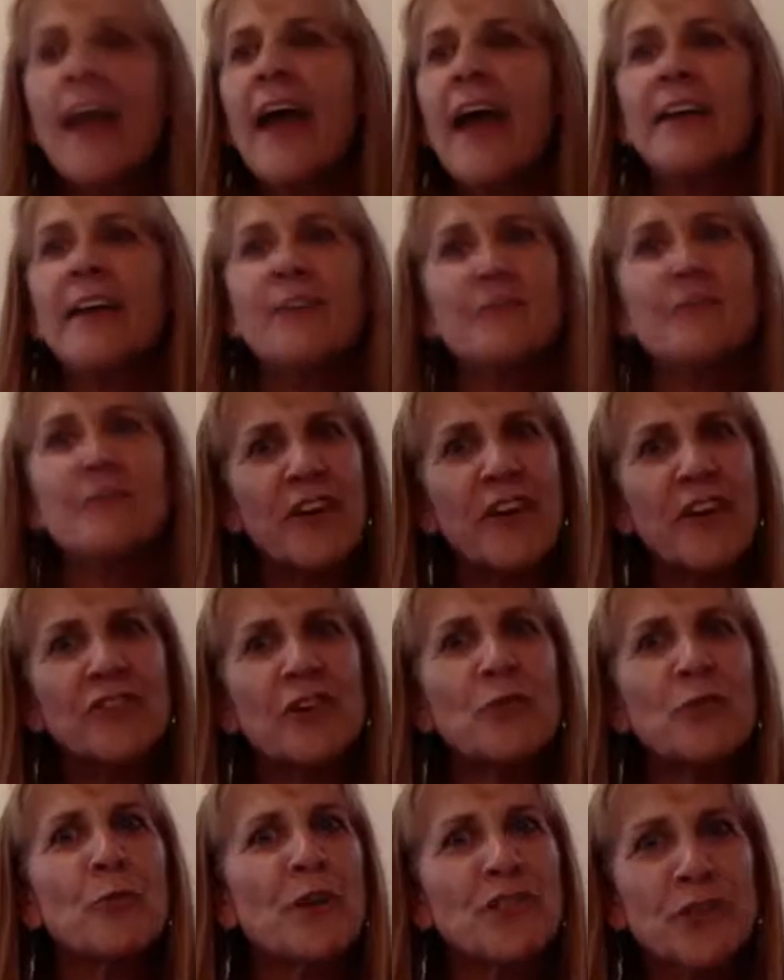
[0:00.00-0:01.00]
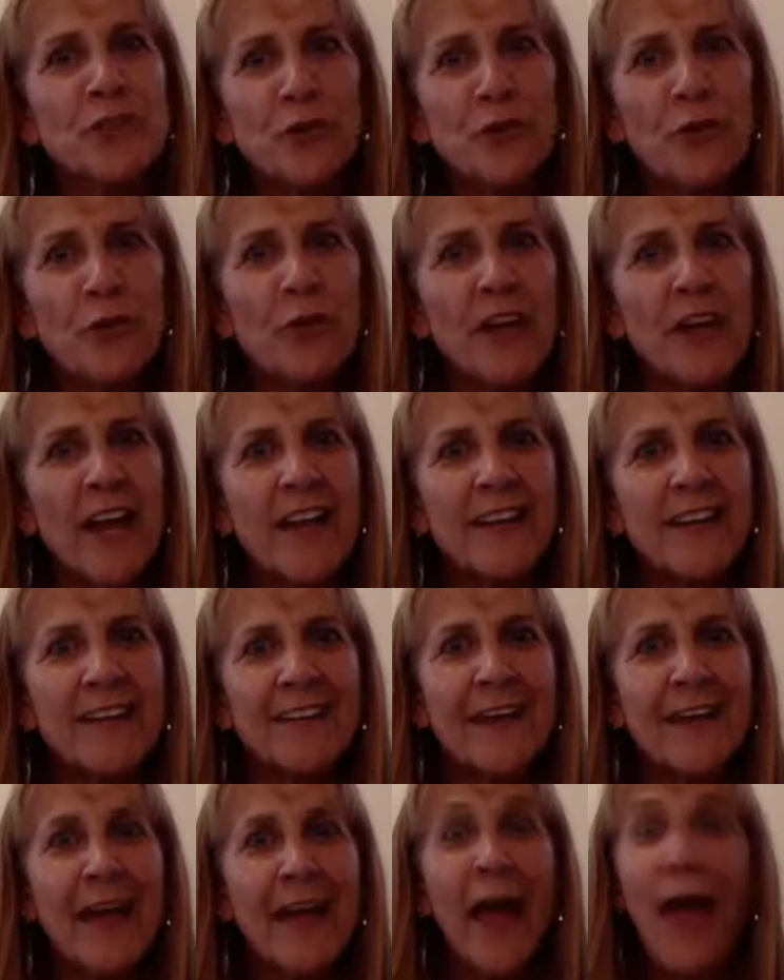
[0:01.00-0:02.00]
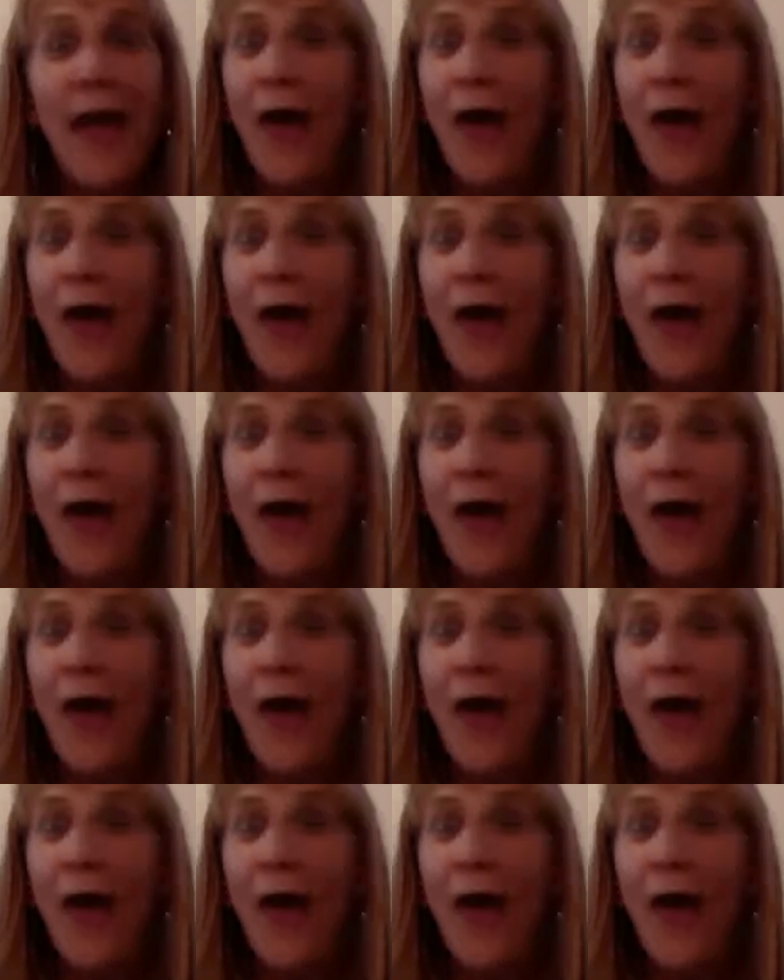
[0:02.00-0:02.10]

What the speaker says: and invested in what you're creating